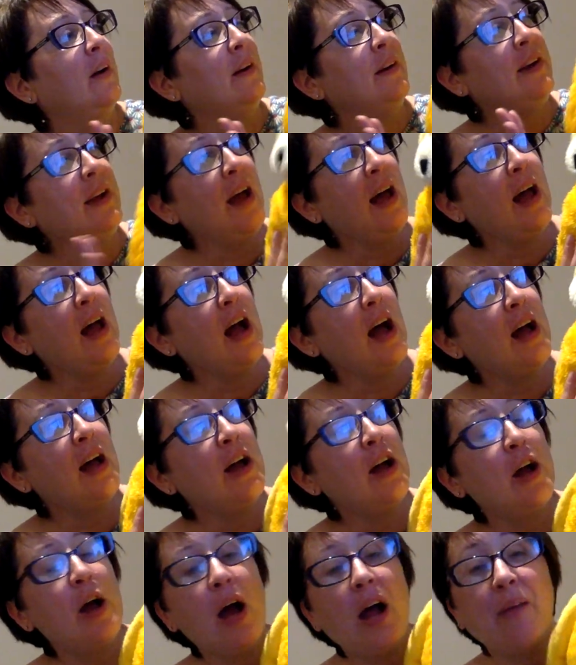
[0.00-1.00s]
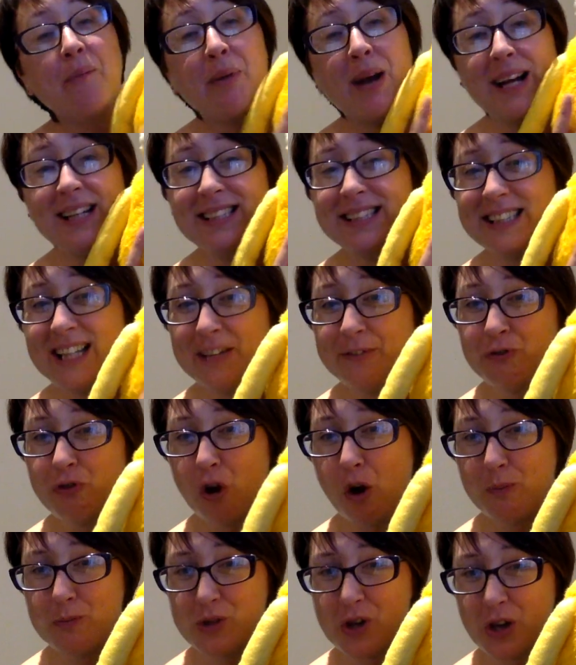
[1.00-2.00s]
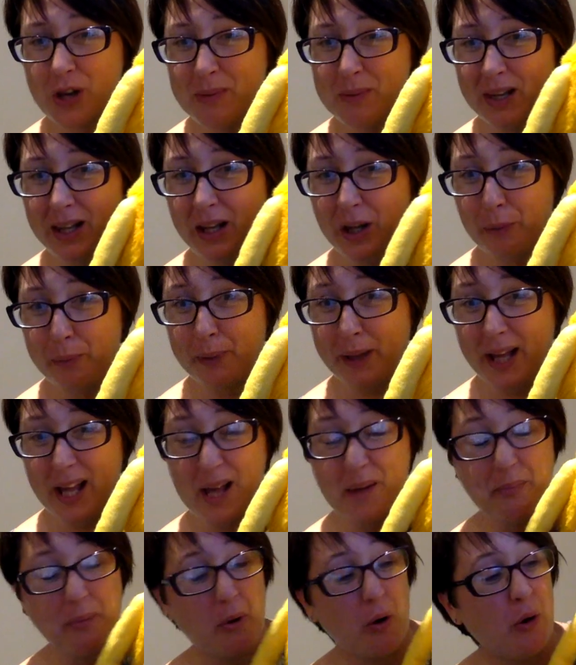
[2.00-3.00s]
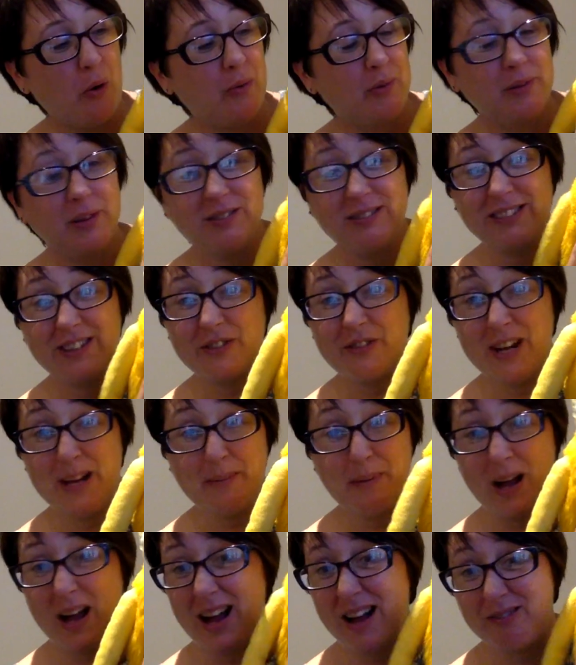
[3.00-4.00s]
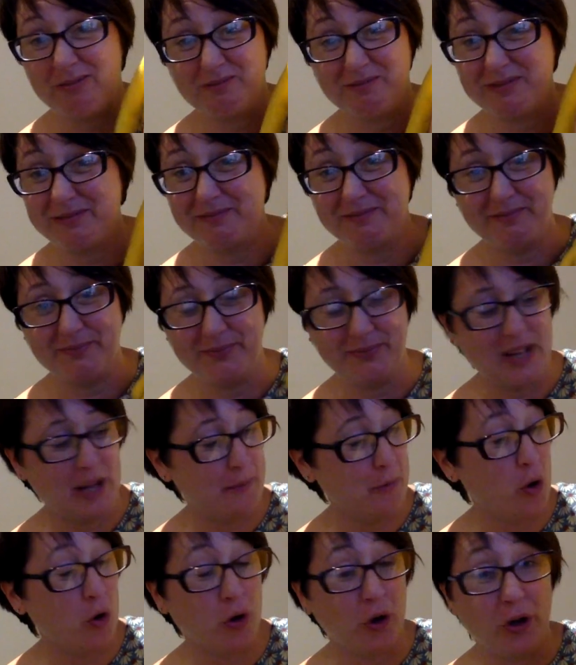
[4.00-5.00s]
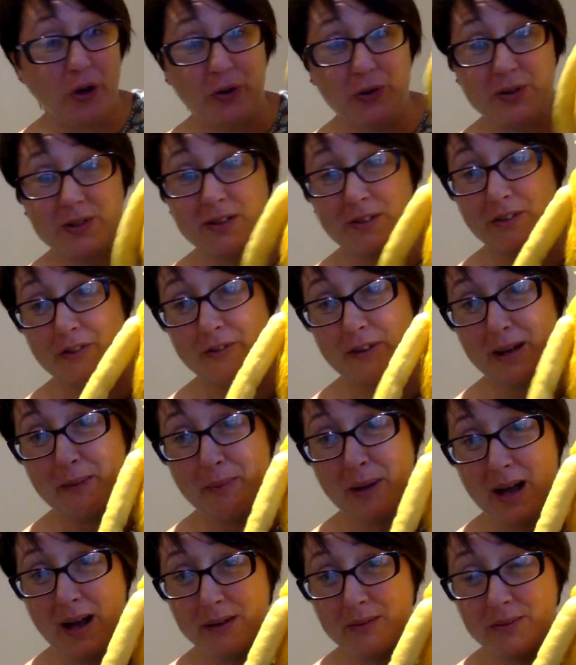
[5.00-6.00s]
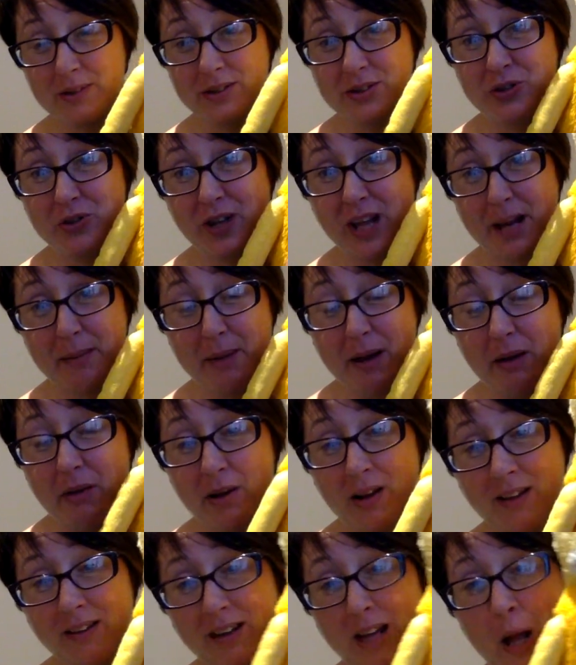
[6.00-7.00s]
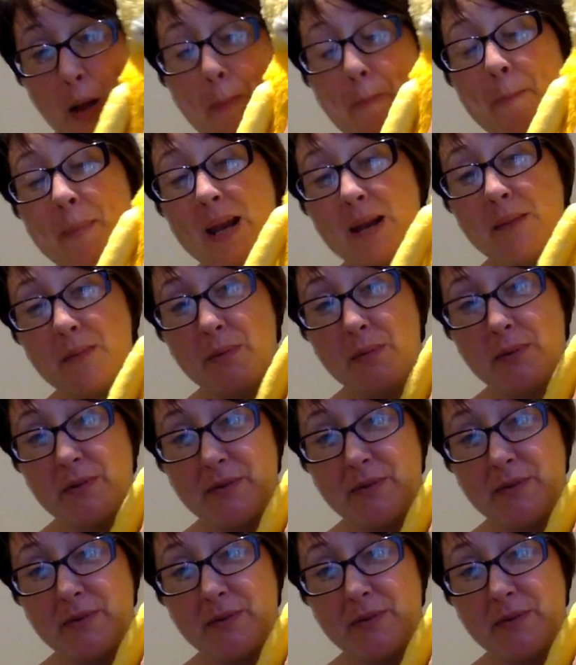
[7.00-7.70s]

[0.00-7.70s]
yeah, prices have dropped on him a little bit, but £3 I'm not going to lose them £3. Should get about a minimum